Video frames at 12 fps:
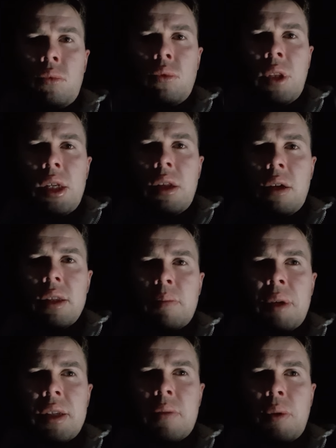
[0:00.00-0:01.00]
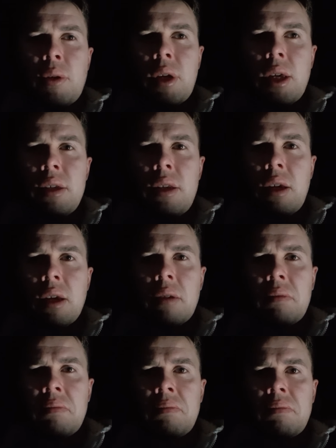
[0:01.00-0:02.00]
Oh, this light's a bit spooky, isn't it?
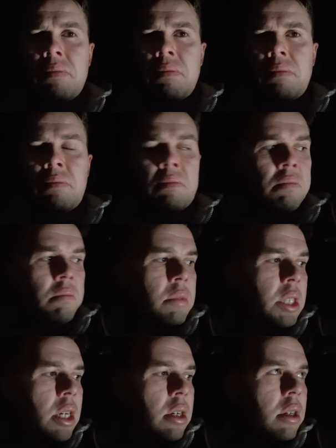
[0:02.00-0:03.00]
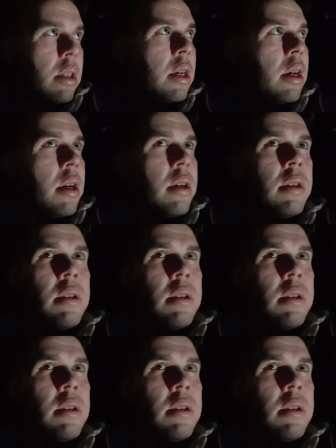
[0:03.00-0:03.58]
Don't like that.